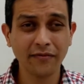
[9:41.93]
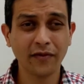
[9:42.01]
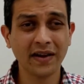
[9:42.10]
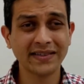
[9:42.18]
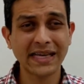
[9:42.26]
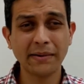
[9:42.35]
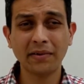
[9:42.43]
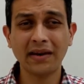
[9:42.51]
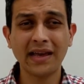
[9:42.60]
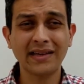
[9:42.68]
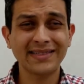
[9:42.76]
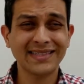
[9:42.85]
for example,
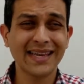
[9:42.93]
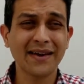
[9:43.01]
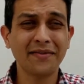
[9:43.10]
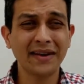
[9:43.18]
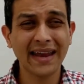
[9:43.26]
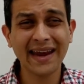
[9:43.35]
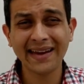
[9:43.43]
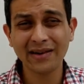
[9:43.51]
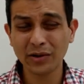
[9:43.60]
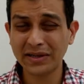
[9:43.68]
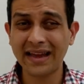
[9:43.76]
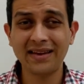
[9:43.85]
like 7, 8 or
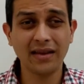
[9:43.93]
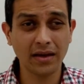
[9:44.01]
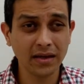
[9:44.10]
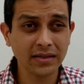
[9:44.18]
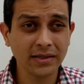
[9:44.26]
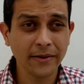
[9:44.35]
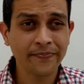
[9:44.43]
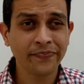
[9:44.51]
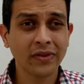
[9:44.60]
10 years,